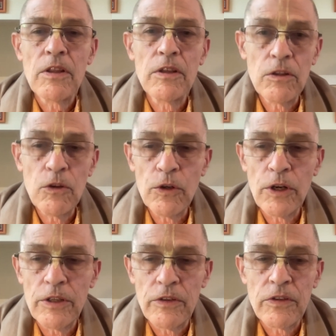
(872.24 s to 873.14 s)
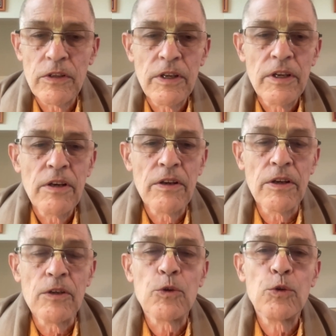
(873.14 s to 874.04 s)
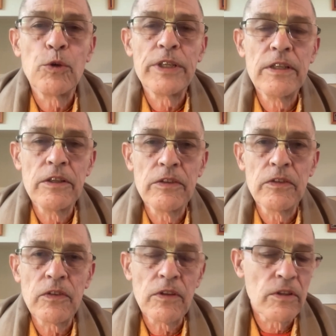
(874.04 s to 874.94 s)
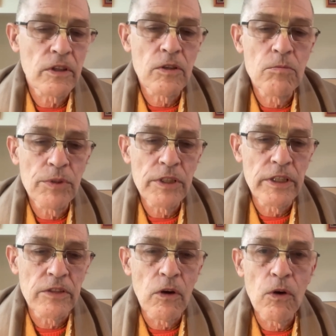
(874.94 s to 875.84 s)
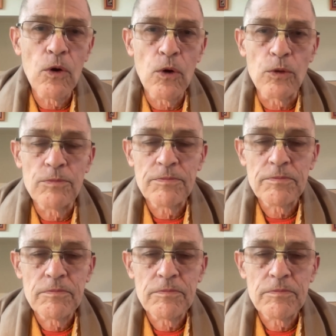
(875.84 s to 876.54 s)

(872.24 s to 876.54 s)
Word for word: the Lord, uh, who is the complete whole.